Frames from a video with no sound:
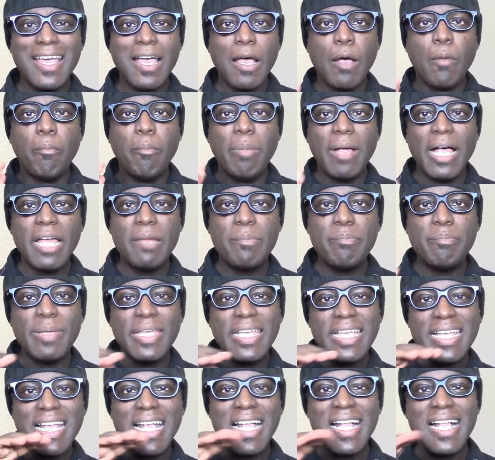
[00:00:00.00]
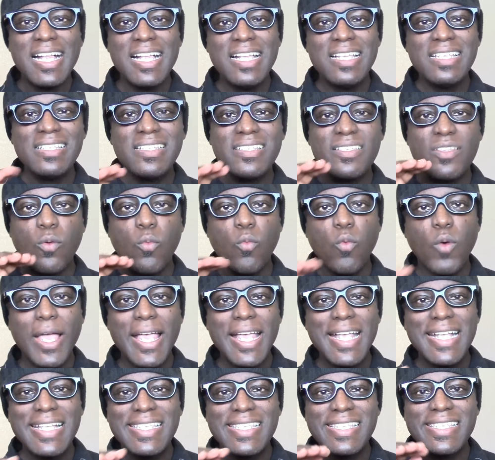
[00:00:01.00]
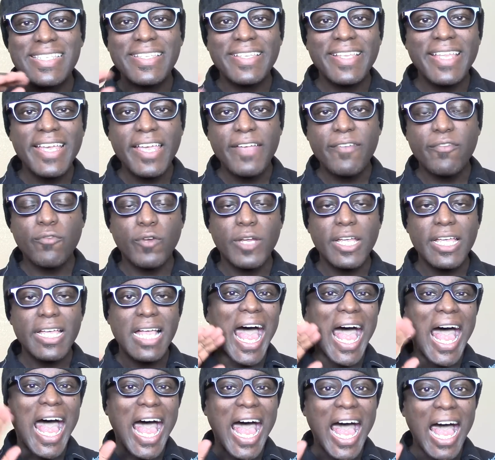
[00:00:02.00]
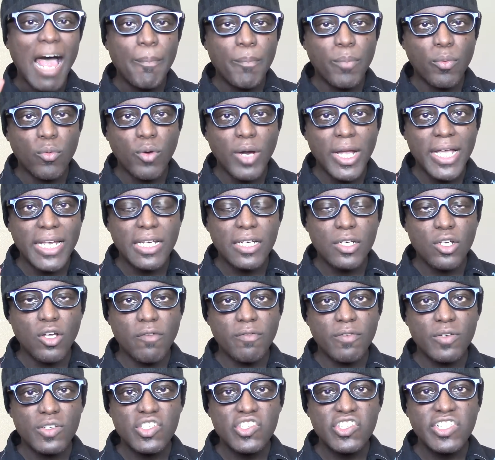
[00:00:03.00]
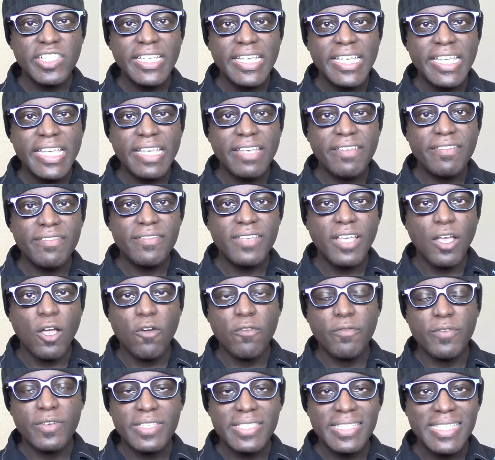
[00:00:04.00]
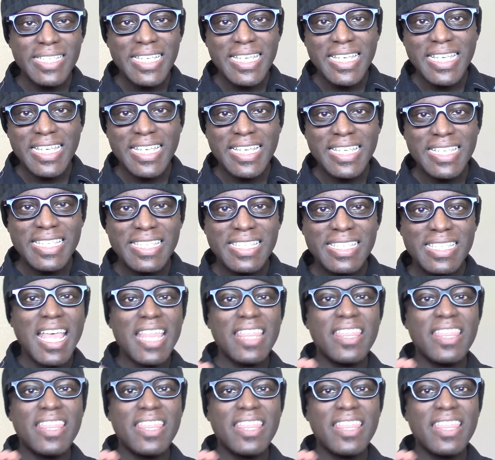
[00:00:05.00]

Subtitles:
but because the way slavery operated overseas,